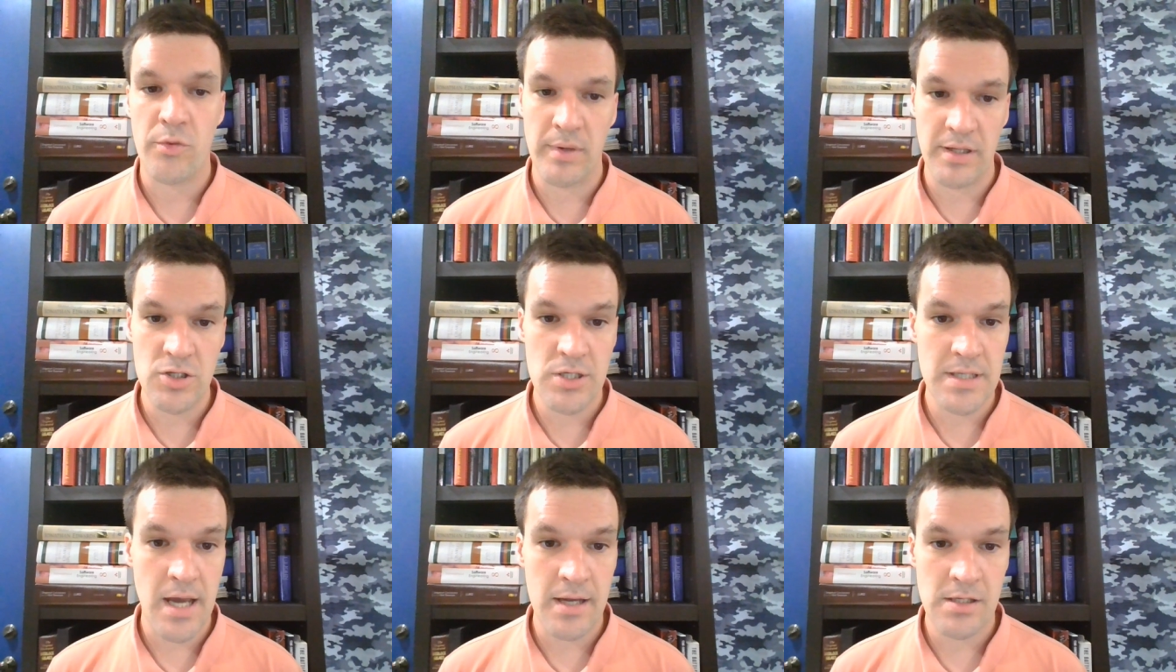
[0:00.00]
the
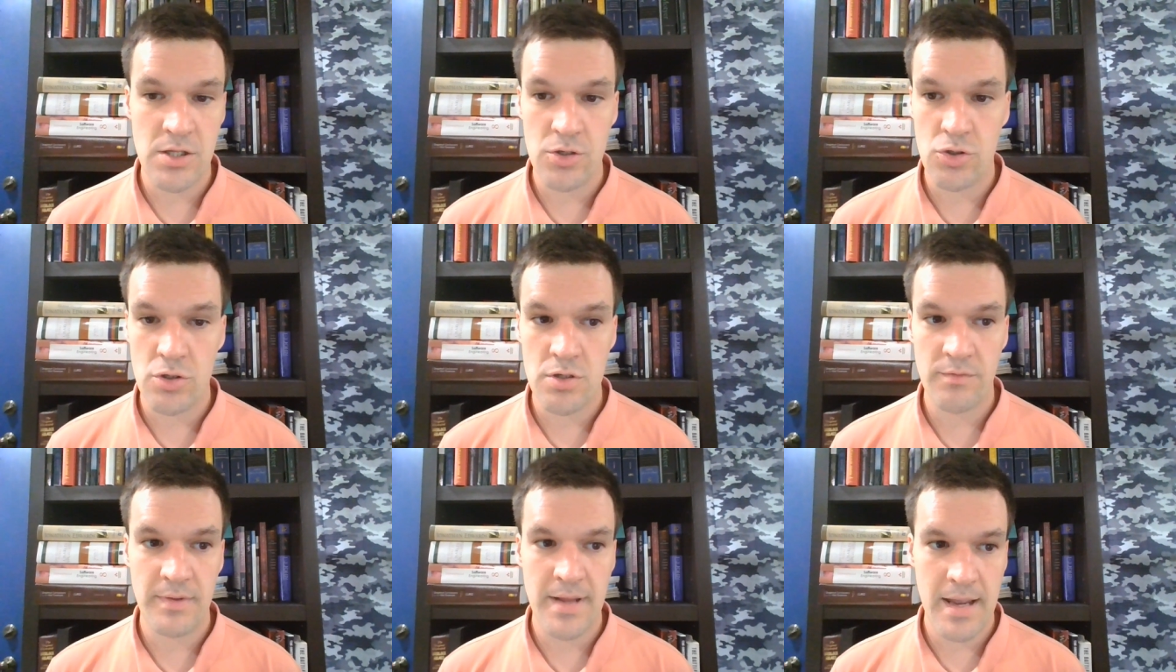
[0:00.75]
religious ties to the Church
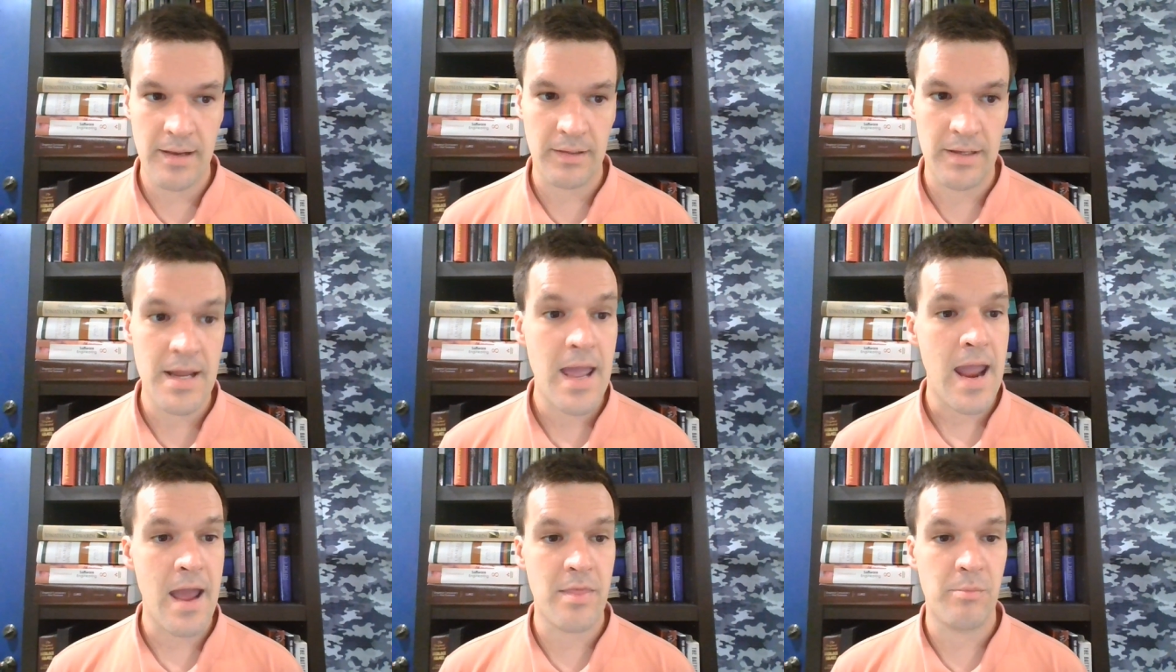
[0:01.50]
of England,
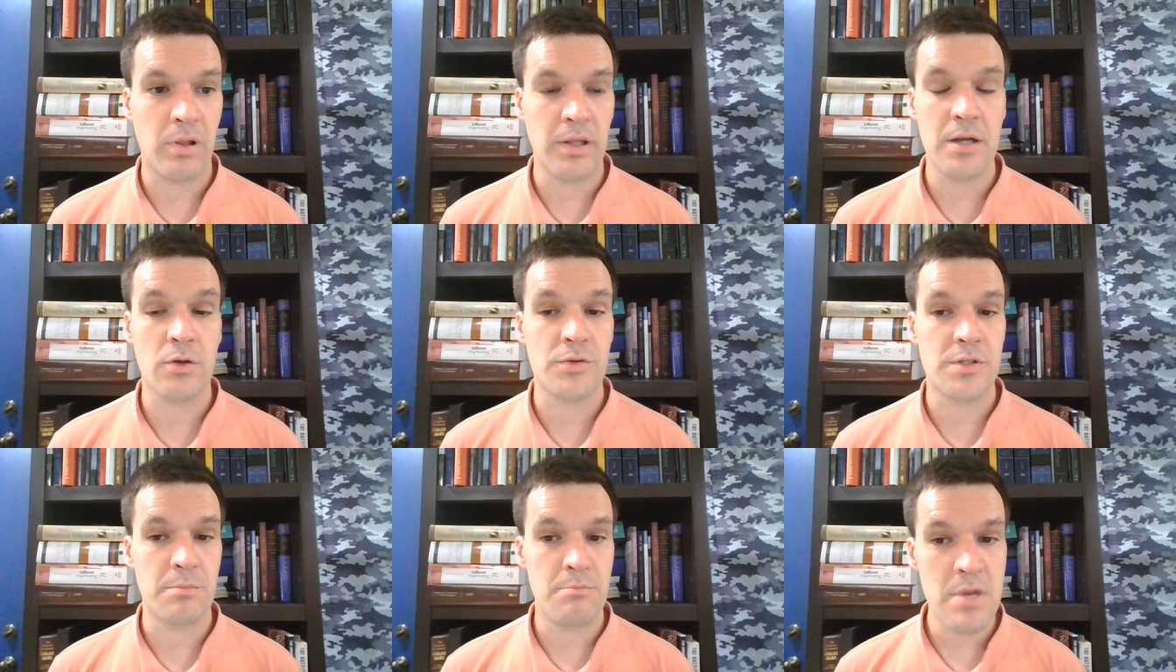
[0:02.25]
and the political
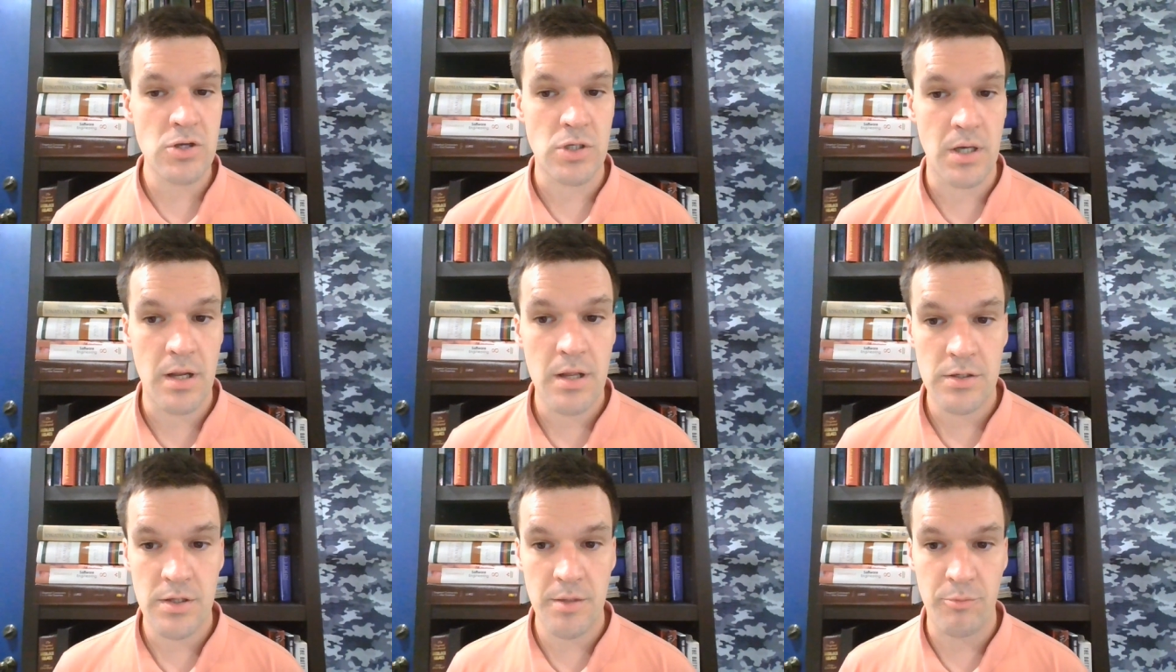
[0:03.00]
submission
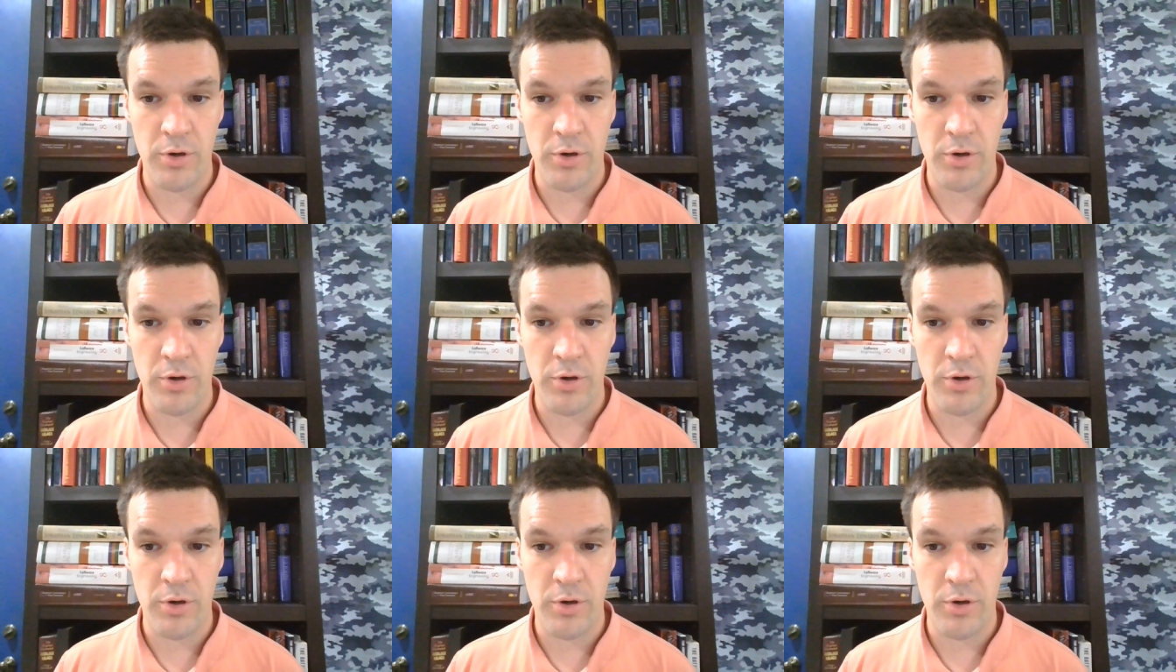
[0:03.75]
to the